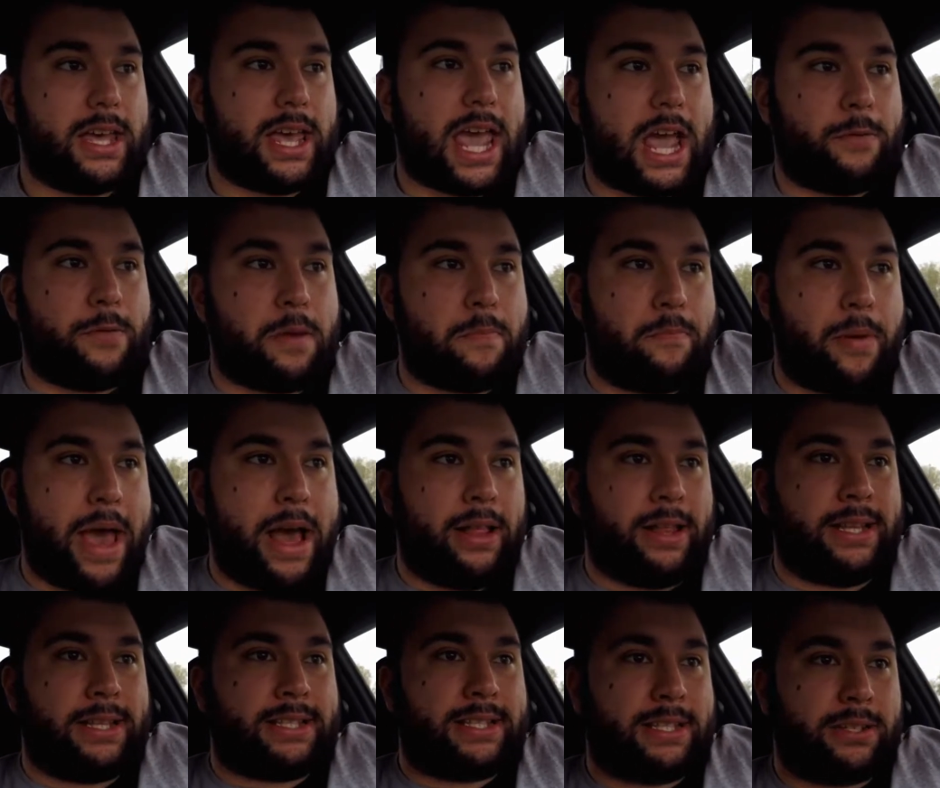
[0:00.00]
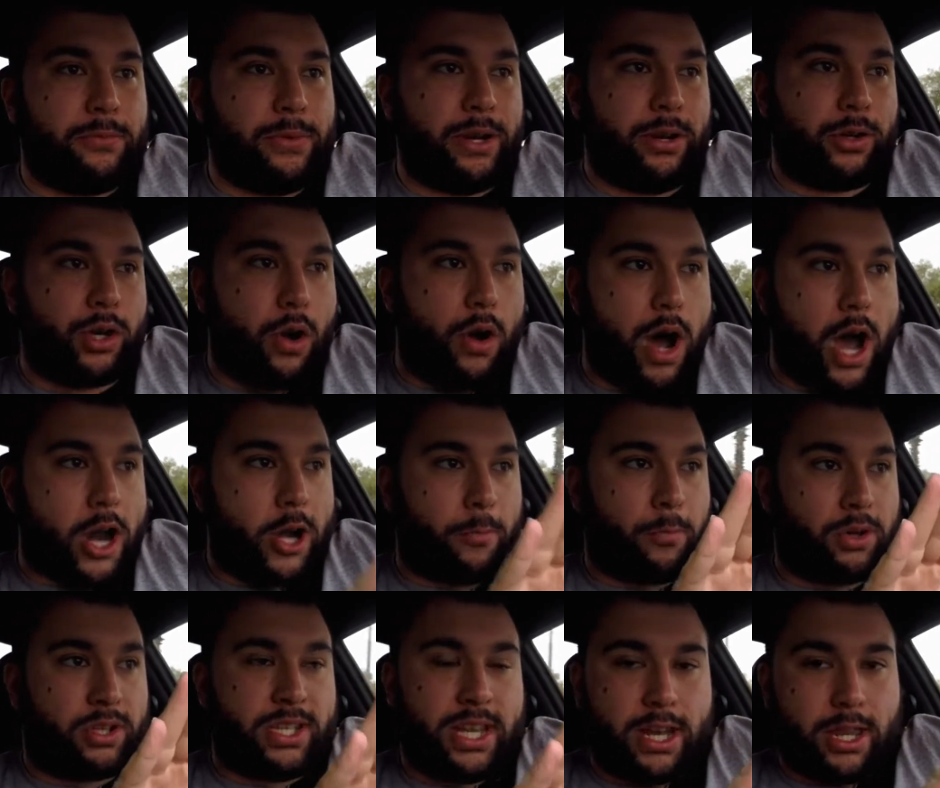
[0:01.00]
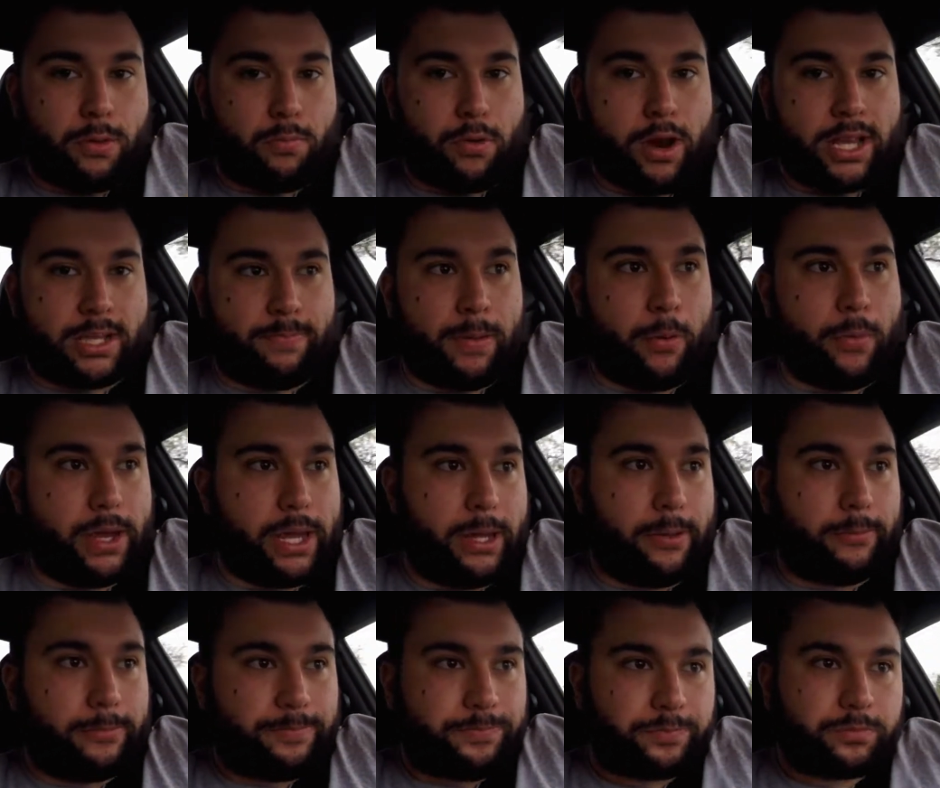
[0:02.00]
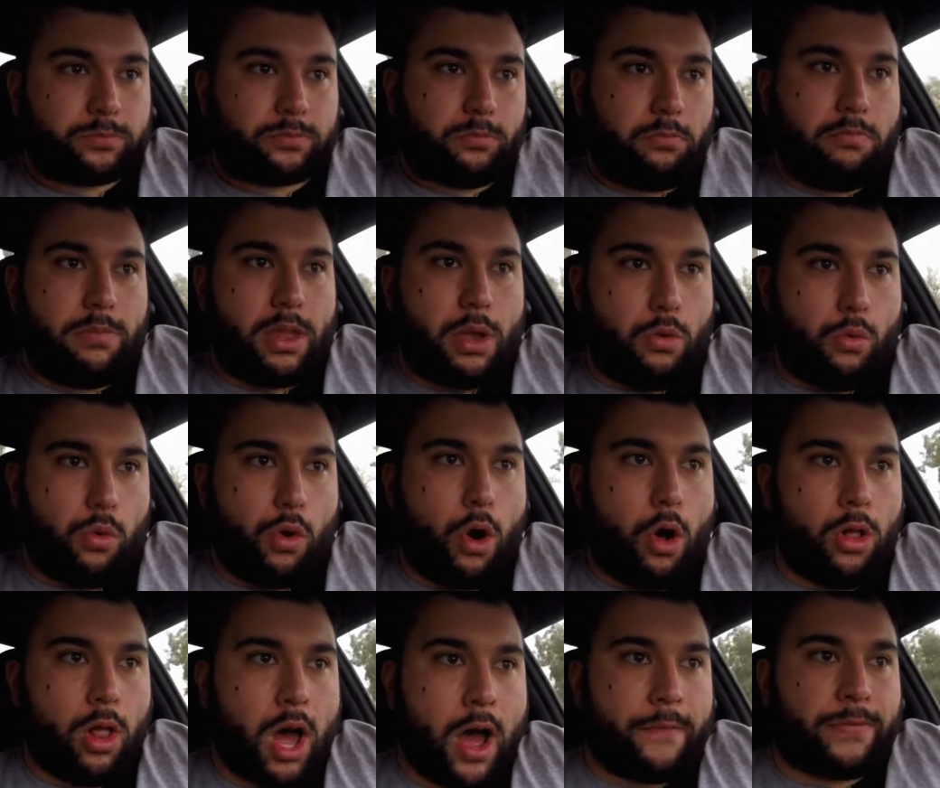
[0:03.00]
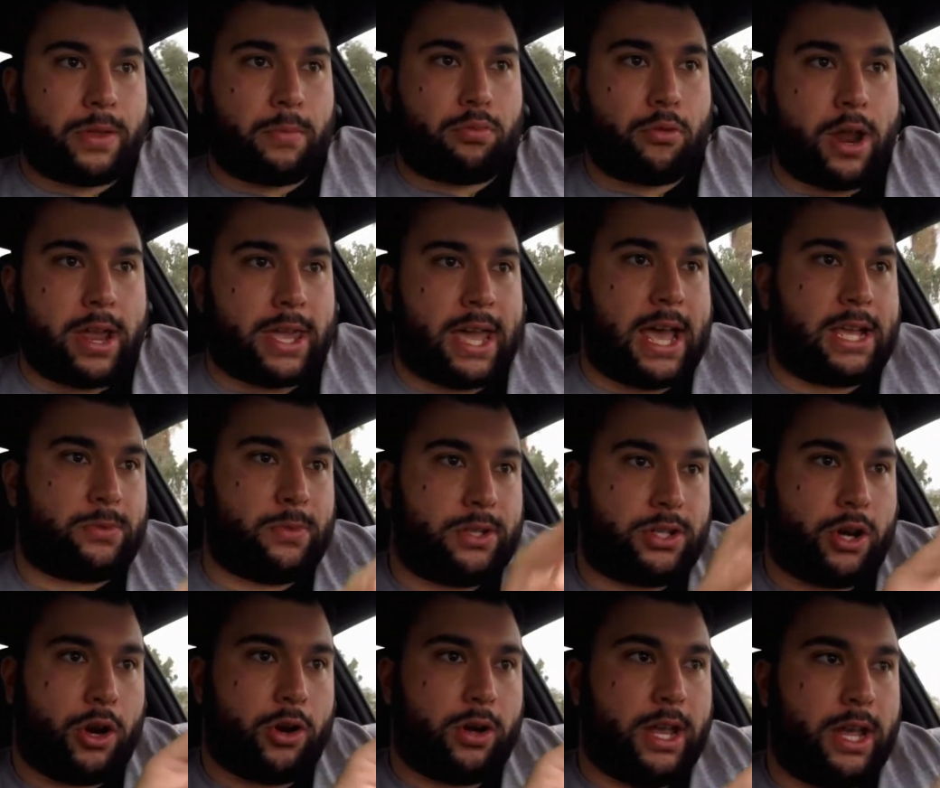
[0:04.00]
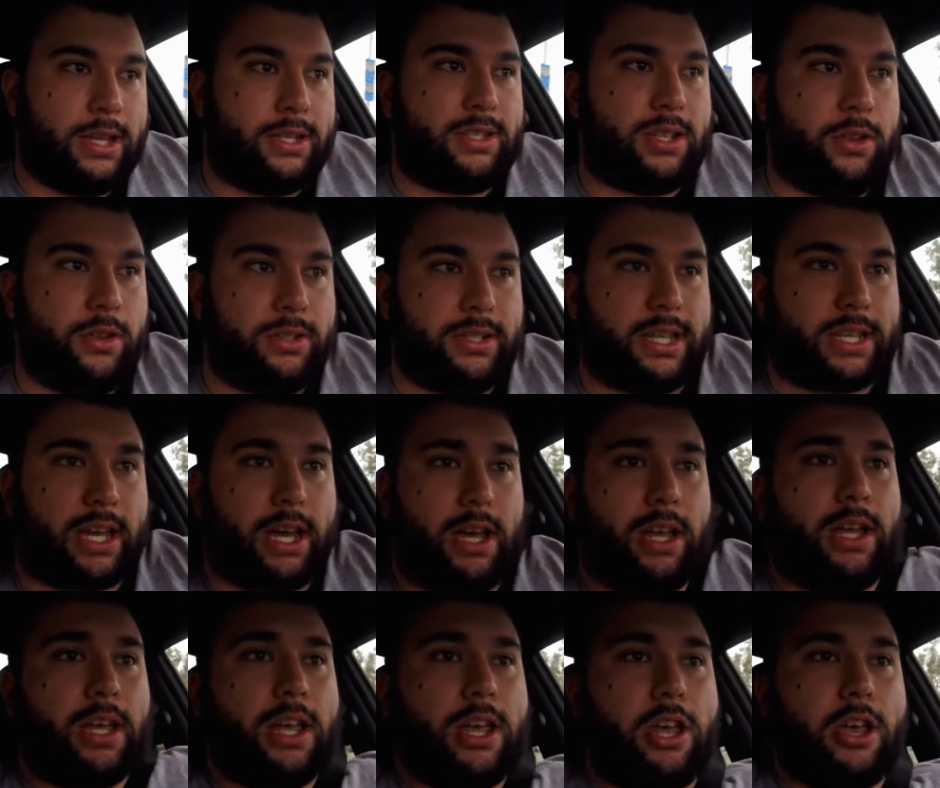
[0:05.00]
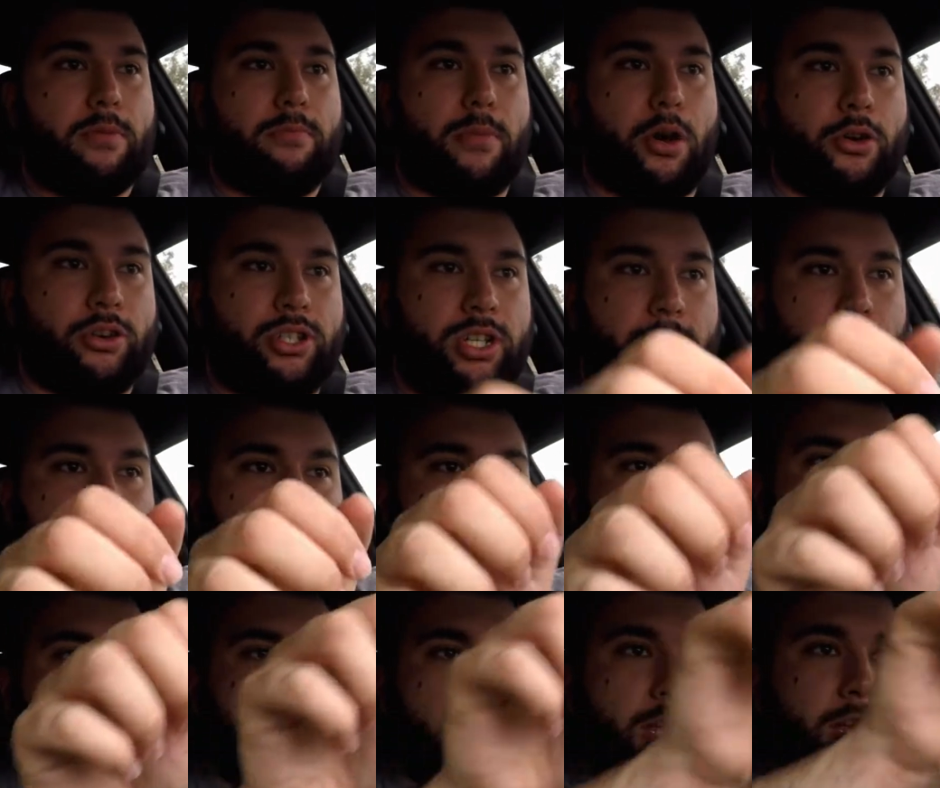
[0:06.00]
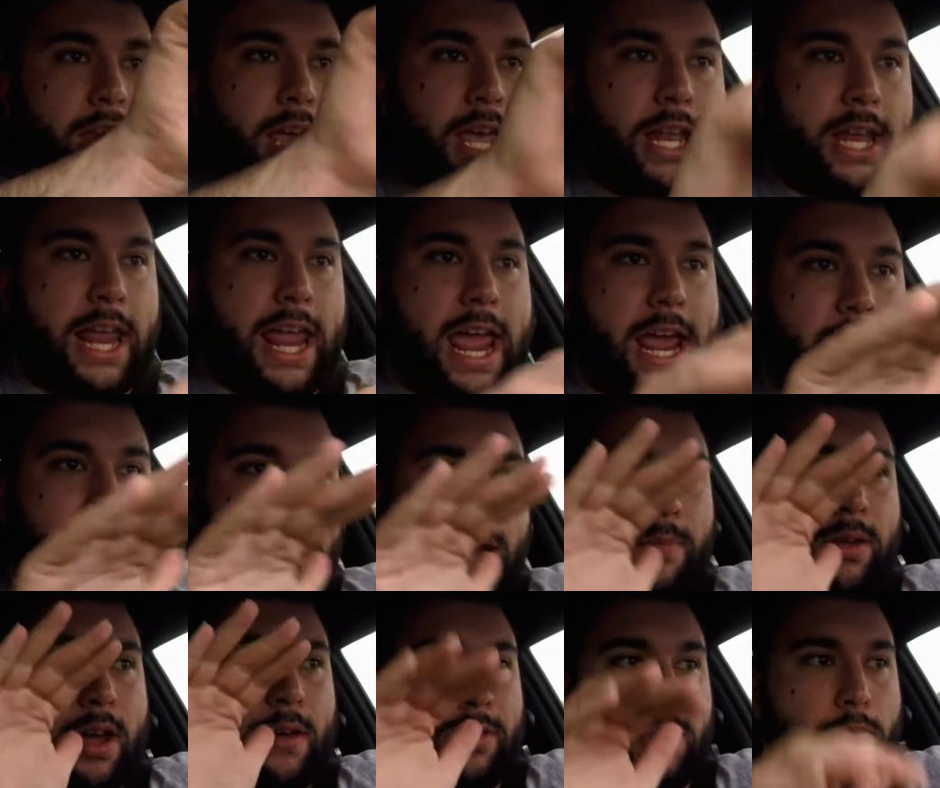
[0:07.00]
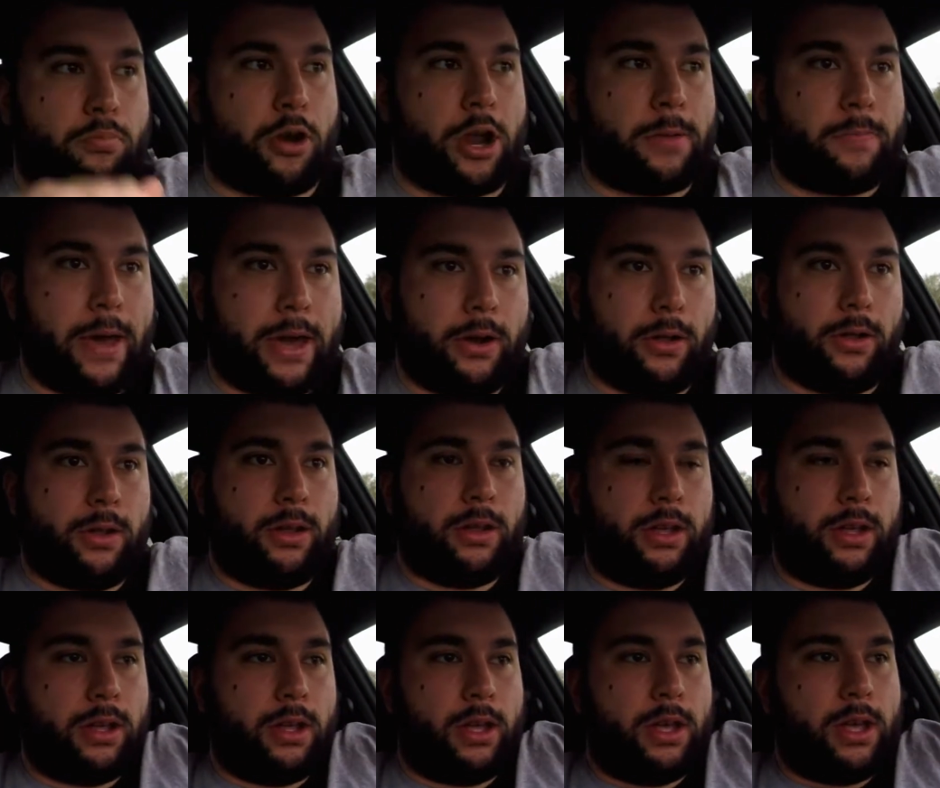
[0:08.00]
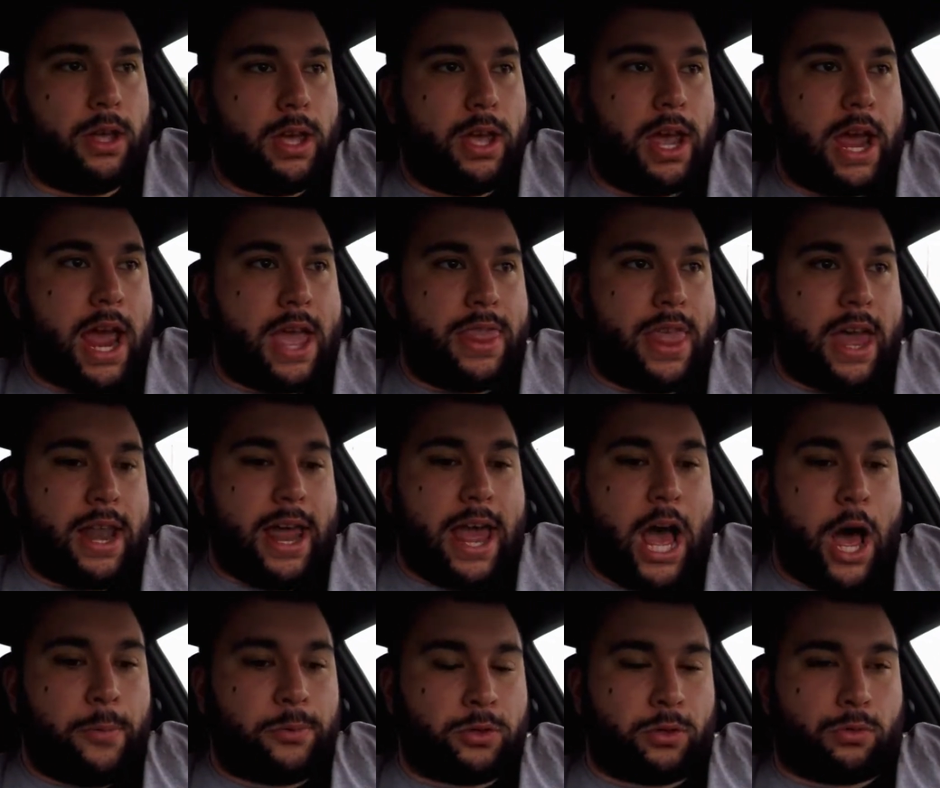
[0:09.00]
and we balance. We don't go 100% on the brakes, but we roll off the brake as we turn in. So there's like a motion with turning in and coming off the brake pedal, and that helps with